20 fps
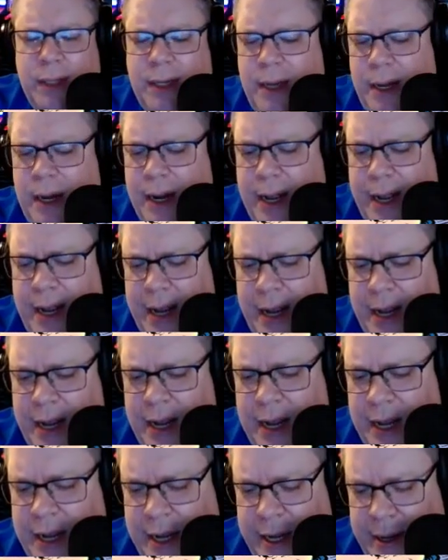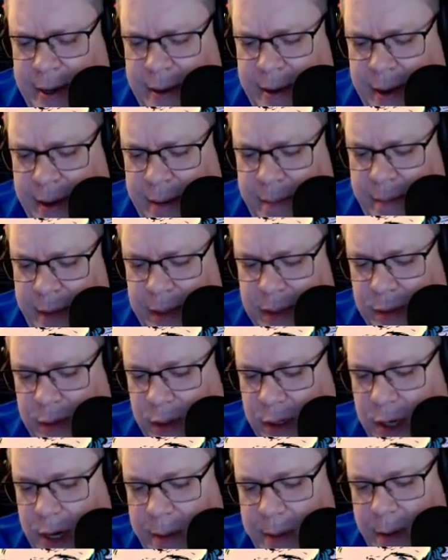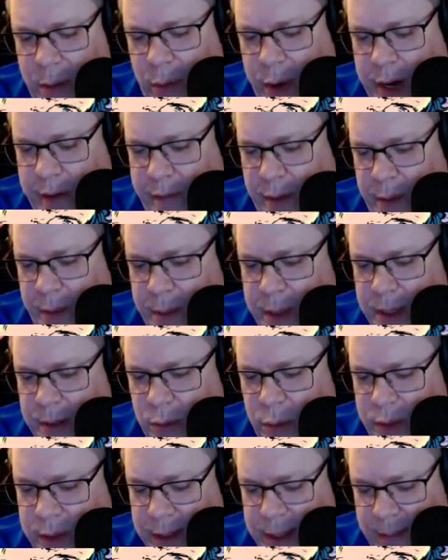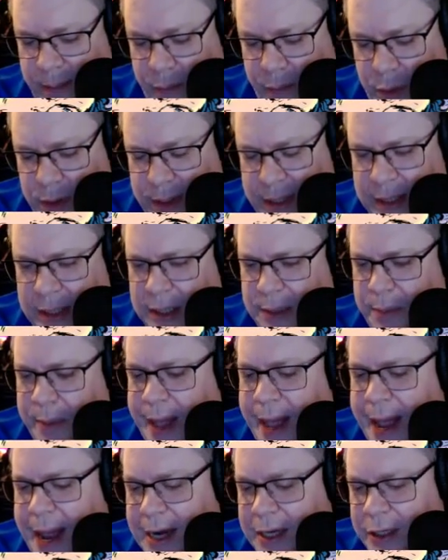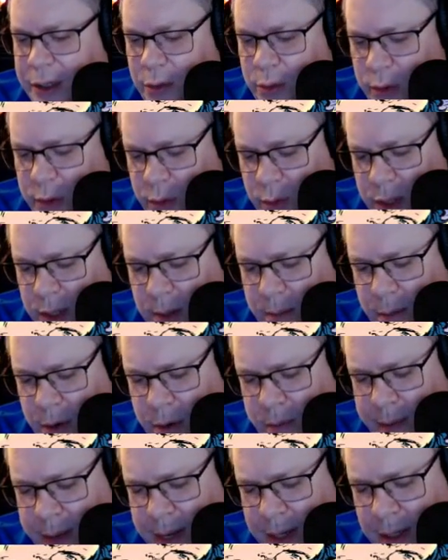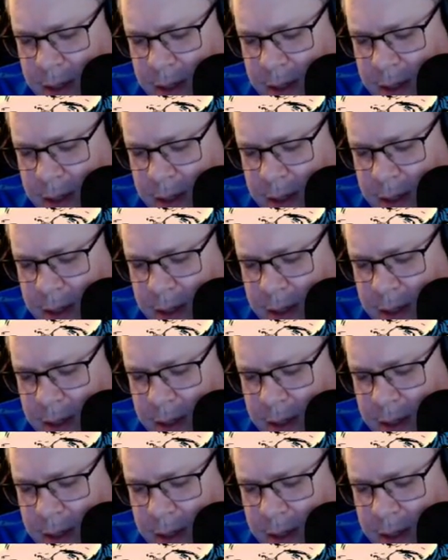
it? Um, it's got to be one of them because wasn't was it Splash who was with the mermaids?